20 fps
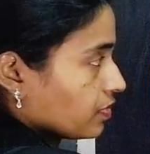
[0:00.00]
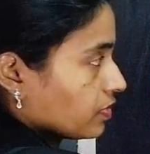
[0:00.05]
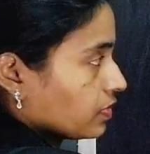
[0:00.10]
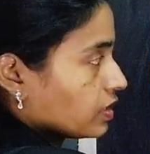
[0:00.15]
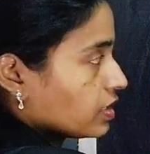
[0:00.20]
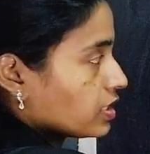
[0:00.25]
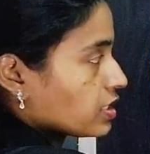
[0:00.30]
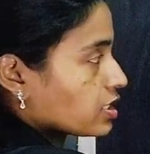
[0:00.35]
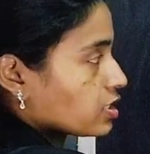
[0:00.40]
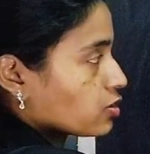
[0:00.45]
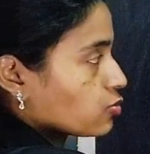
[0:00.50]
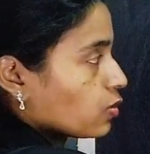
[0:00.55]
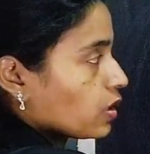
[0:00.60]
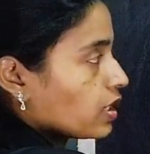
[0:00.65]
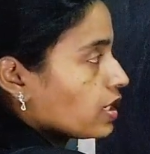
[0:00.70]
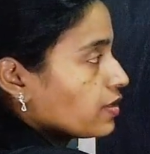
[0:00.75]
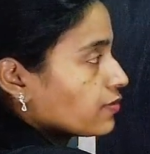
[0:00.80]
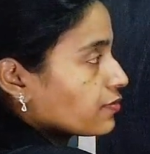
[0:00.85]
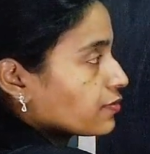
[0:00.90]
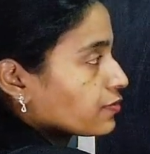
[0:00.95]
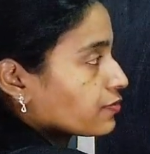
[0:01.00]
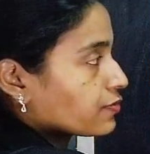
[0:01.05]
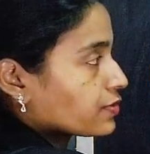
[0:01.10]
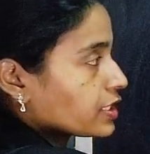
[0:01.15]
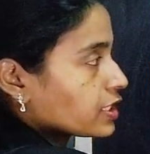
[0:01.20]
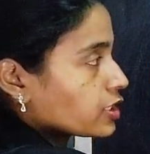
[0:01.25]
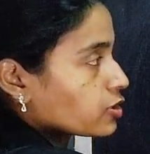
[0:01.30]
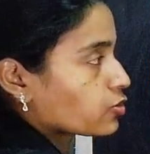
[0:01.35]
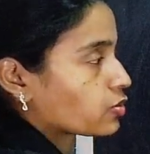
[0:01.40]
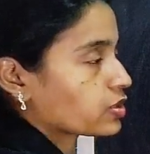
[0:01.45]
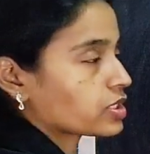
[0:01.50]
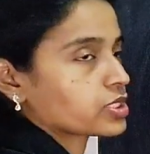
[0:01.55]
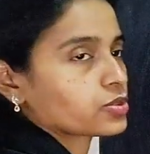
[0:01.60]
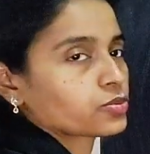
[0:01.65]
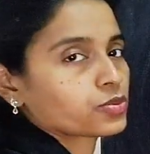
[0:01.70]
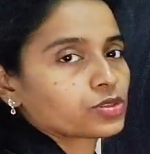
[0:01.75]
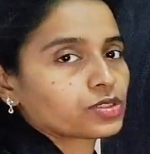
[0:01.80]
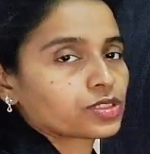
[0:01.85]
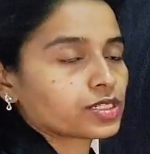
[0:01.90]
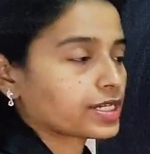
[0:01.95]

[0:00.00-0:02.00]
this 12, 15, 21,